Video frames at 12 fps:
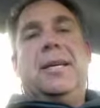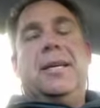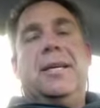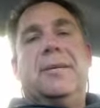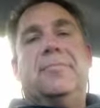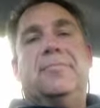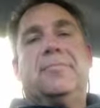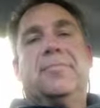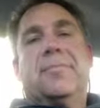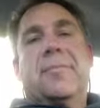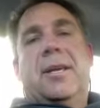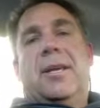um,
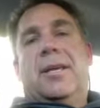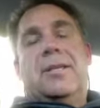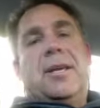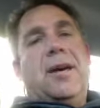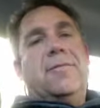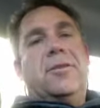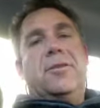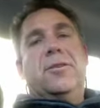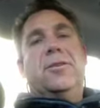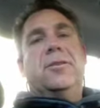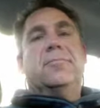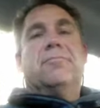this
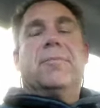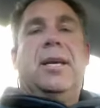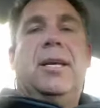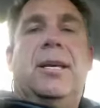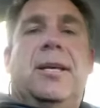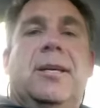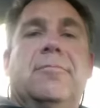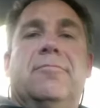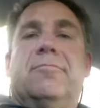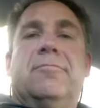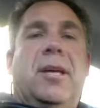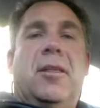afternoon. Uh,
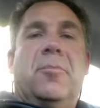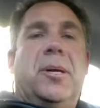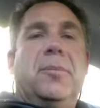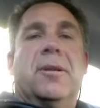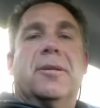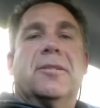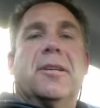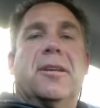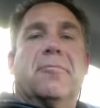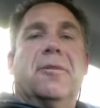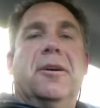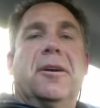other people are still
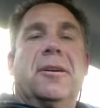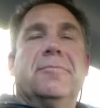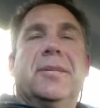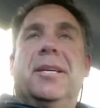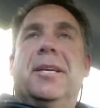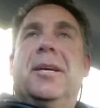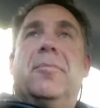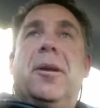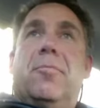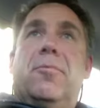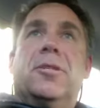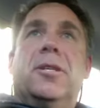at work, but
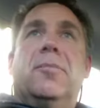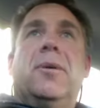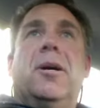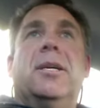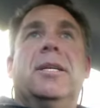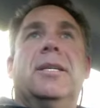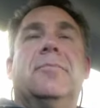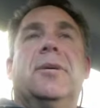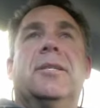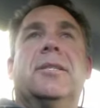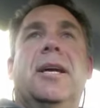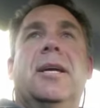I'm watching my
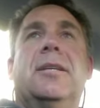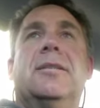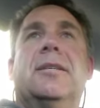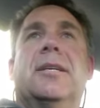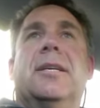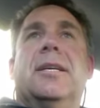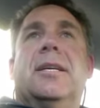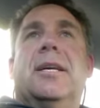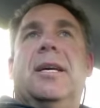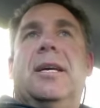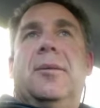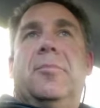my son
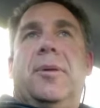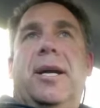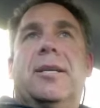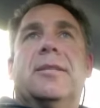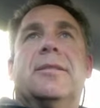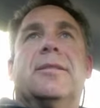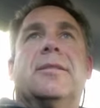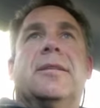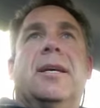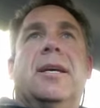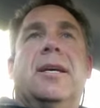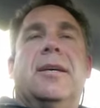uh, practice
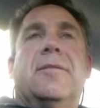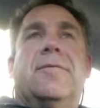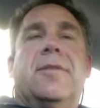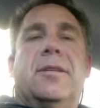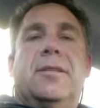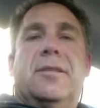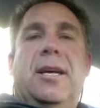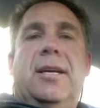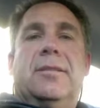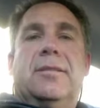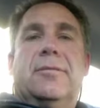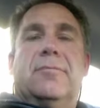uh, for the
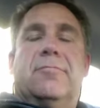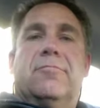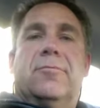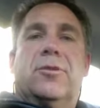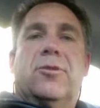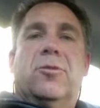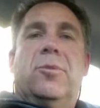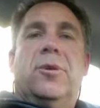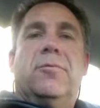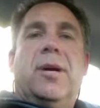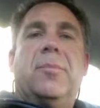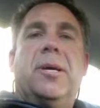state
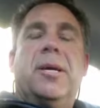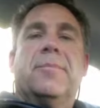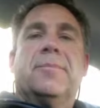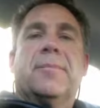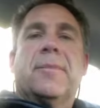schoolboy rugby,